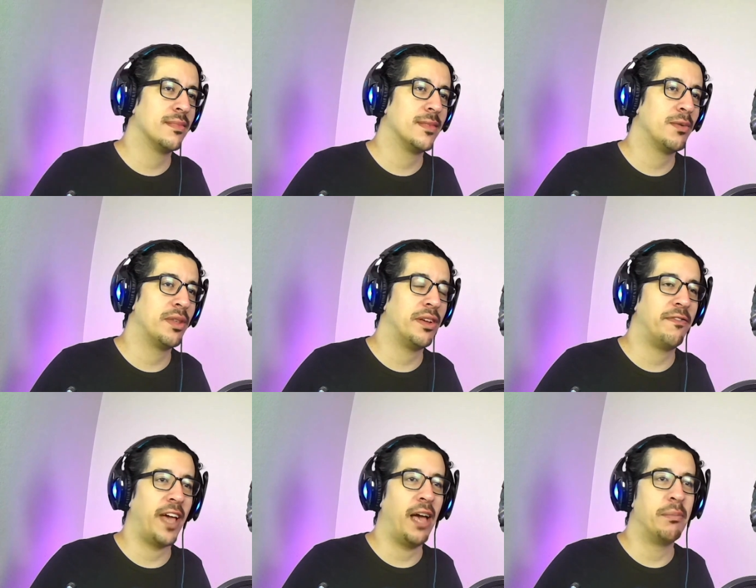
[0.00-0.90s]
with her
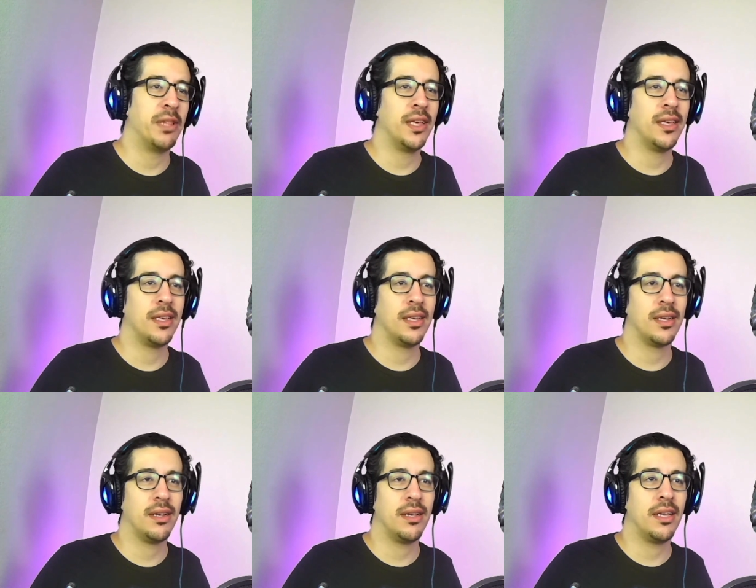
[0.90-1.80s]
family
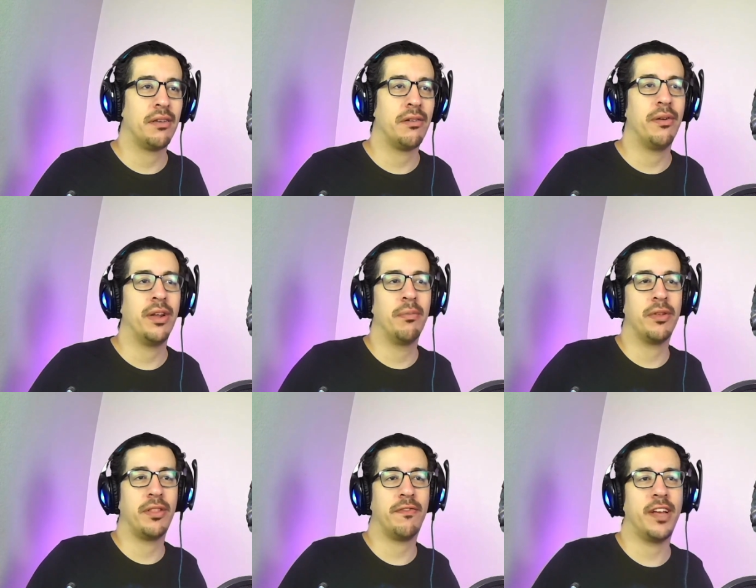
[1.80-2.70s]
and growing up
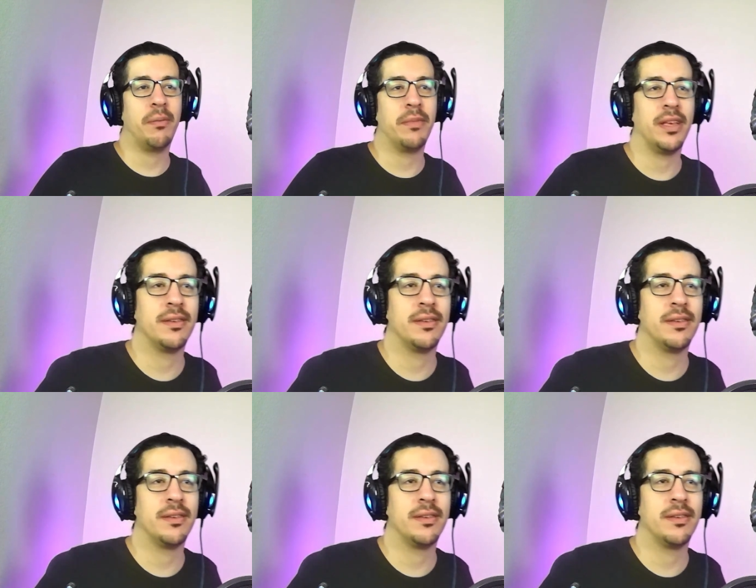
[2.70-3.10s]
with her family